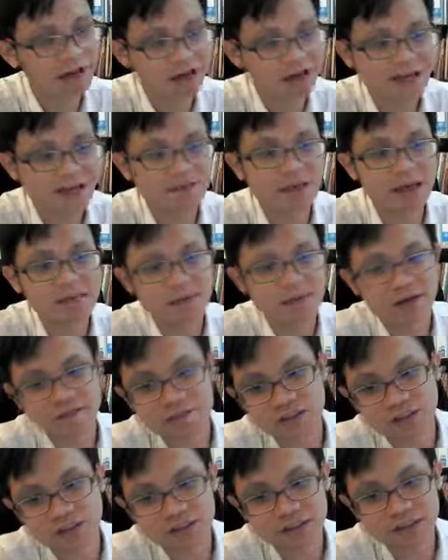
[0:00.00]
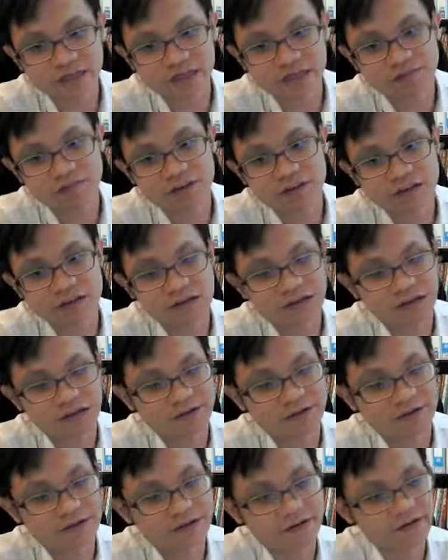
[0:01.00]
mmHg? Then
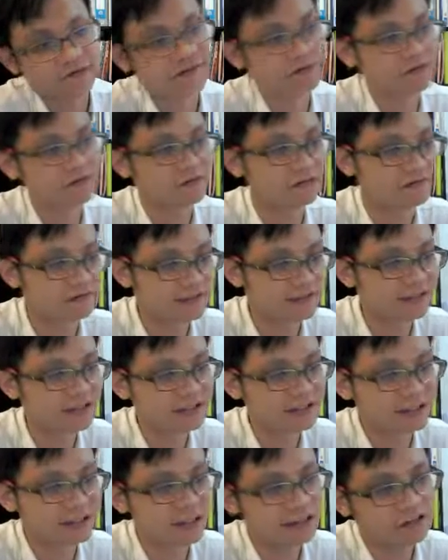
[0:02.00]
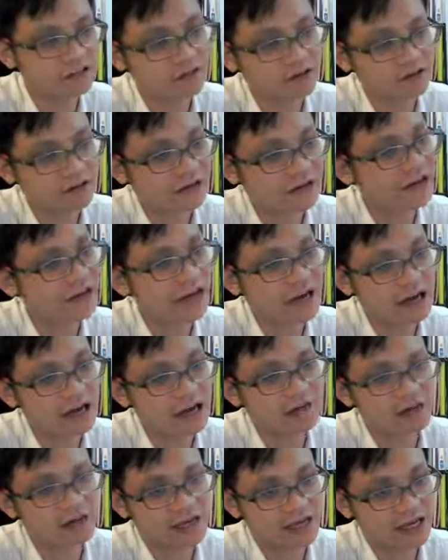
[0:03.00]
physics, then you will learn
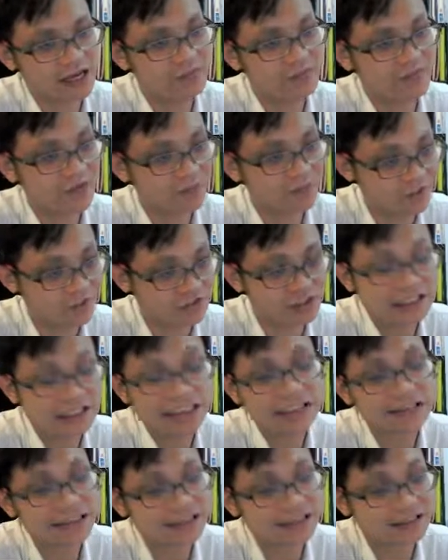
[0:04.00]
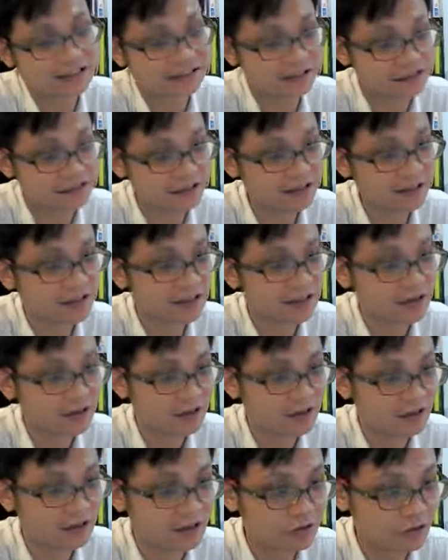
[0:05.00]
why mmHg is just the
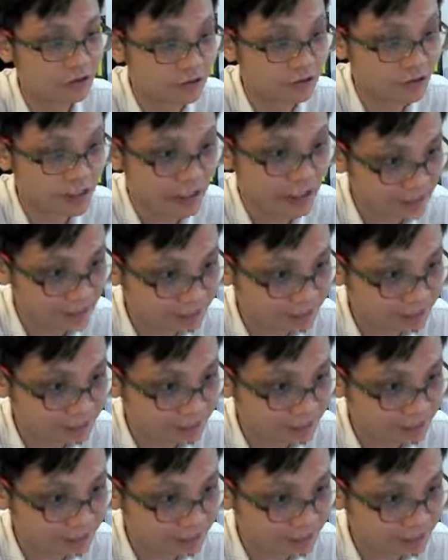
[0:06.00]
unit.